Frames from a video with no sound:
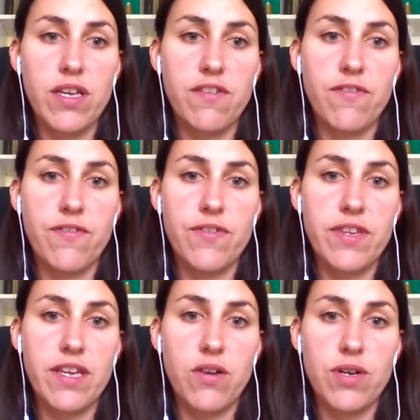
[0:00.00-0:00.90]

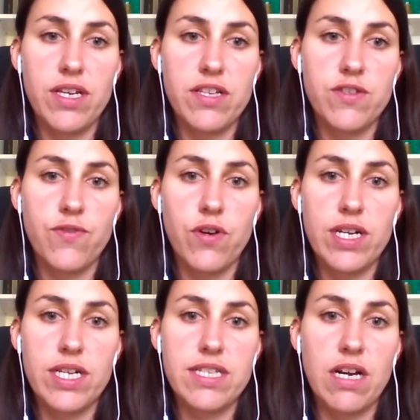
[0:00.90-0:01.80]
if there is,
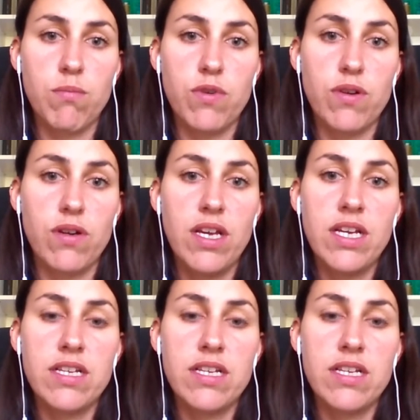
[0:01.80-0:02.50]
for example,